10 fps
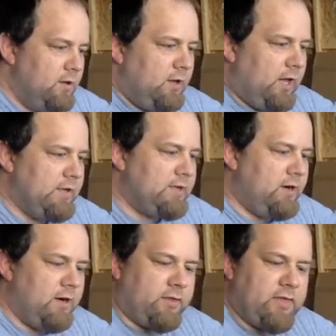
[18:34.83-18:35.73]
Hey,
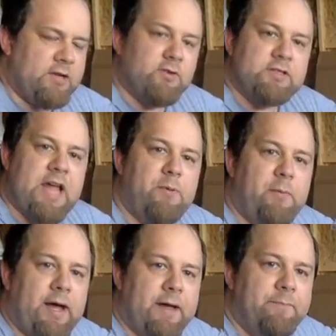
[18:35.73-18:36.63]
Derek, thanks for stopping
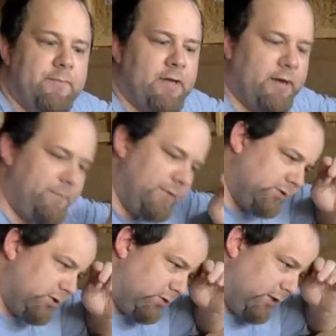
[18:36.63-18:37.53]
by. This
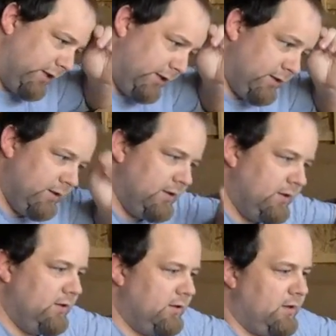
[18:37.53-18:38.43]
is really,
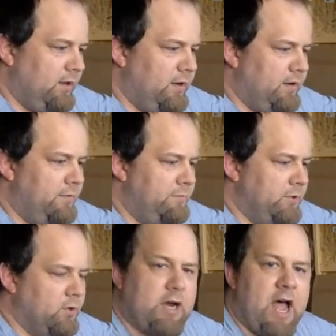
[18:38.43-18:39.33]

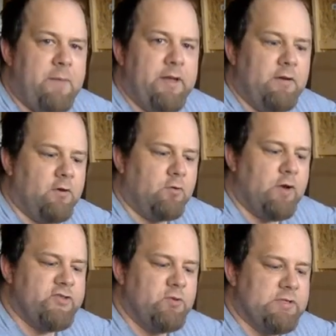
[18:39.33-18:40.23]
your comment or
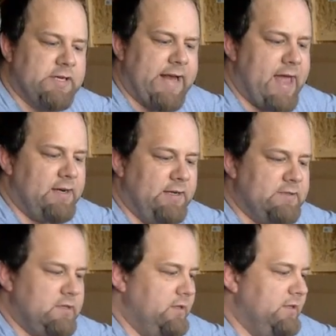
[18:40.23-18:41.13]
question was a
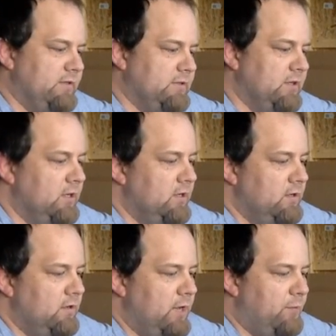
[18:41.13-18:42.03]
catalyst to this
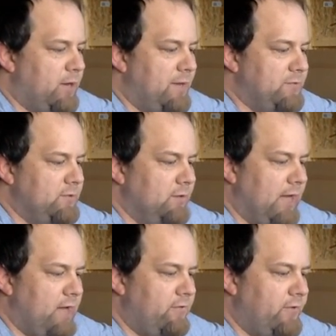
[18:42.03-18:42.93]
impromptu
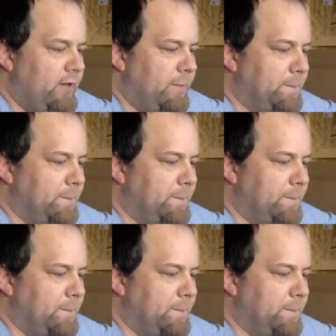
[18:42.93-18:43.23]
live event.